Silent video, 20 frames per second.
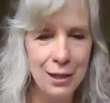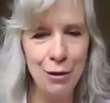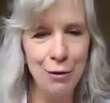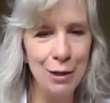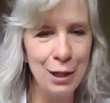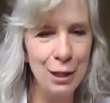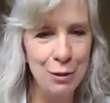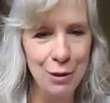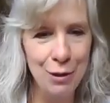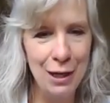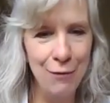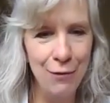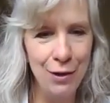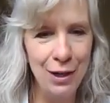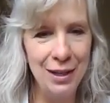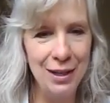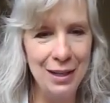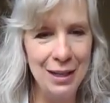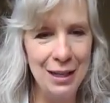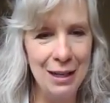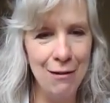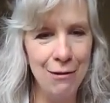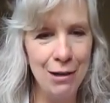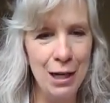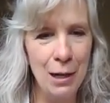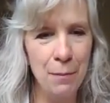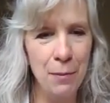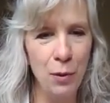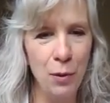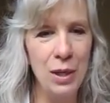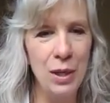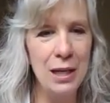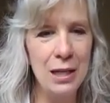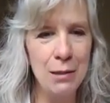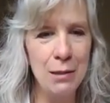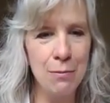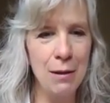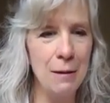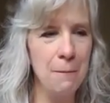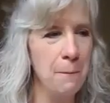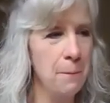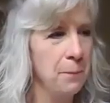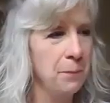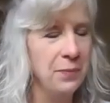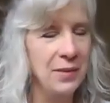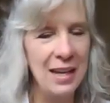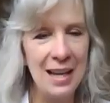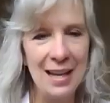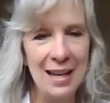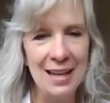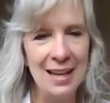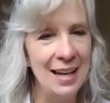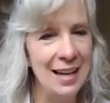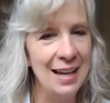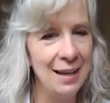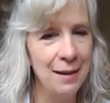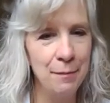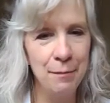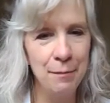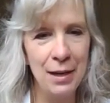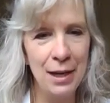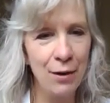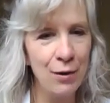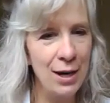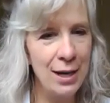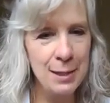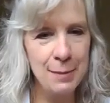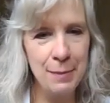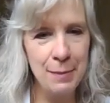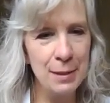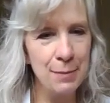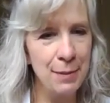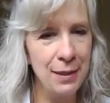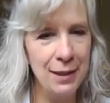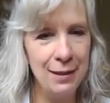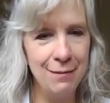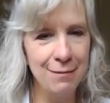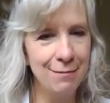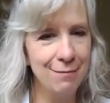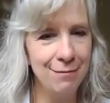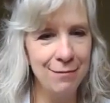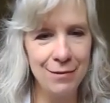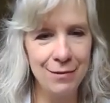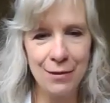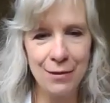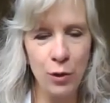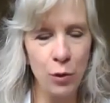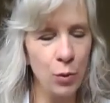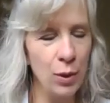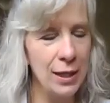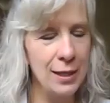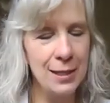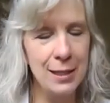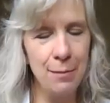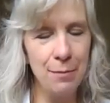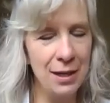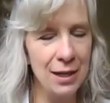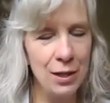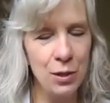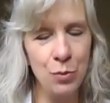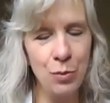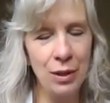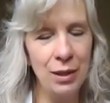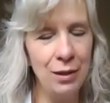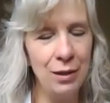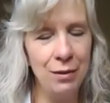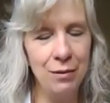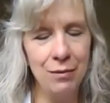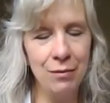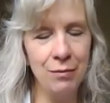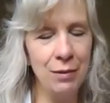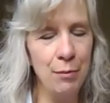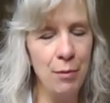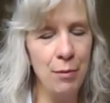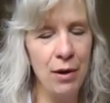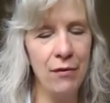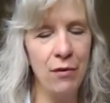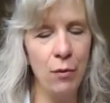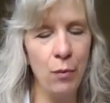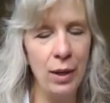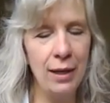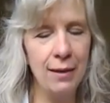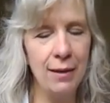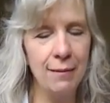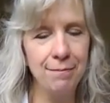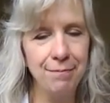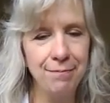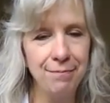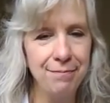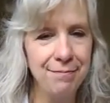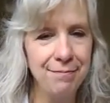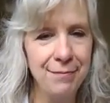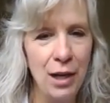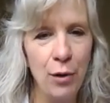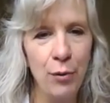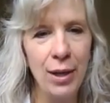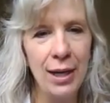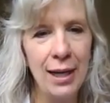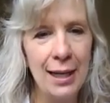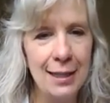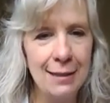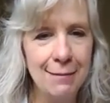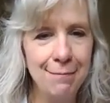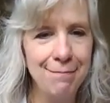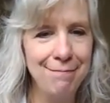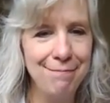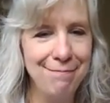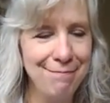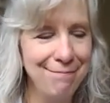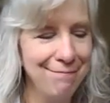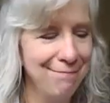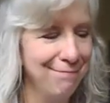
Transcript: only do it every couple of weeks, but my grass must be crazy because we mow every week already.